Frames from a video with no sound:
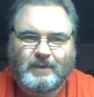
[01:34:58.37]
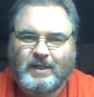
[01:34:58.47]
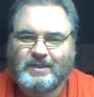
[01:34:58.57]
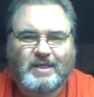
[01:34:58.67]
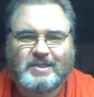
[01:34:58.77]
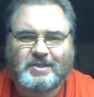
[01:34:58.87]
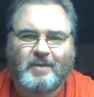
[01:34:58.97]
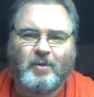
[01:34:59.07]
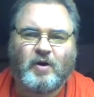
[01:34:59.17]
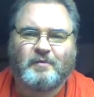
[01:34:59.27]
Because this is
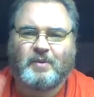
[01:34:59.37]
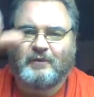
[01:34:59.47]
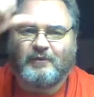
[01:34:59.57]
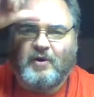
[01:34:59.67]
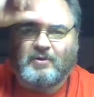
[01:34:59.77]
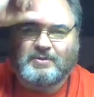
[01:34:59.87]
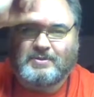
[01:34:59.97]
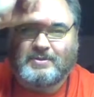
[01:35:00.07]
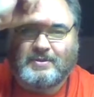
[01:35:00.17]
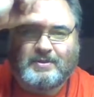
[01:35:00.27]
a movement,
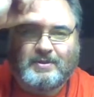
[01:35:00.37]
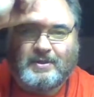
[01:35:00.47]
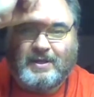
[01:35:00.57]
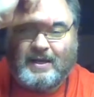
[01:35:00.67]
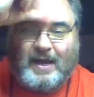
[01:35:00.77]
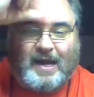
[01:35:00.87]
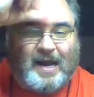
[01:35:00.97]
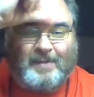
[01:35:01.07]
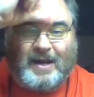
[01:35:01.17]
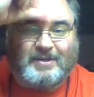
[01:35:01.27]
folks. And
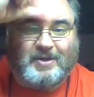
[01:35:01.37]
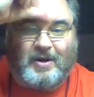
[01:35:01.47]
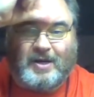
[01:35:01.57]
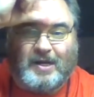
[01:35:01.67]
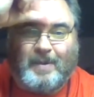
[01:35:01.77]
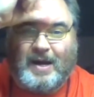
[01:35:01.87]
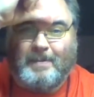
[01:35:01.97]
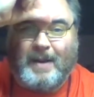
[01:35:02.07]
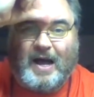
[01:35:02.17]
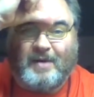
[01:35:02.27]
I'm not talking
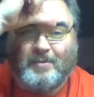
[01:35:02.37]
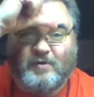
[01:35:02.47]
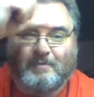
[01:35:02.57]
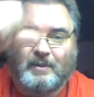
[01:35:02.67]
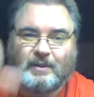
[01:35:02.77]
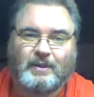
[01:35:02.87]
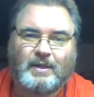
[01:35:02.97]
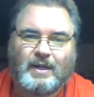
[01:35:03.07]
about a bowel movement.